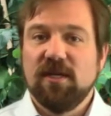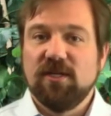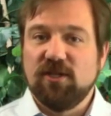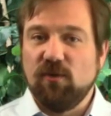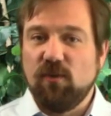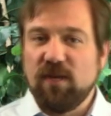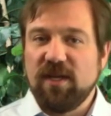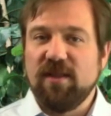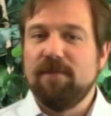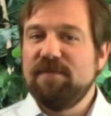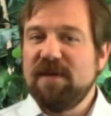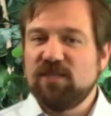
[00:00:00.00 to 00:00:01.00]
So one of
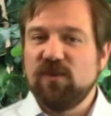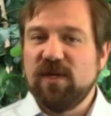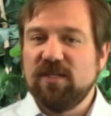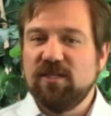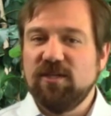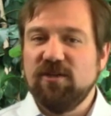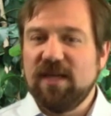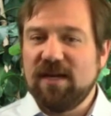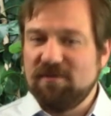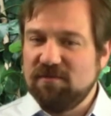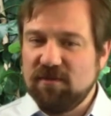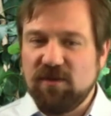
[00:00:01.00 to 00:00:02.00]
the best ways to do
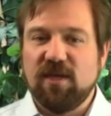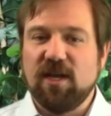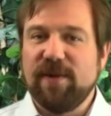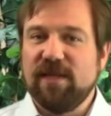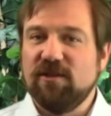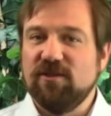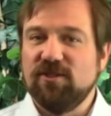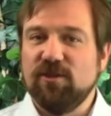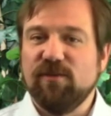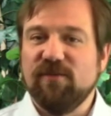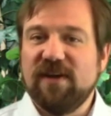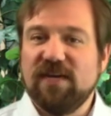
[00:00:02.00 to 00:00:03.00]
that, think about those
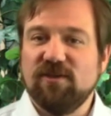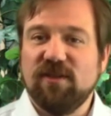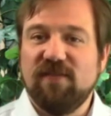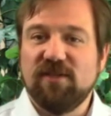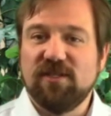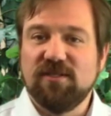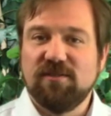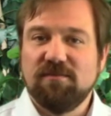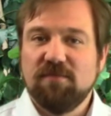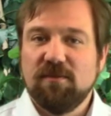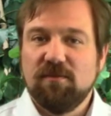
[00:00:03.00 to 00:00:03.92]
supervisor levels.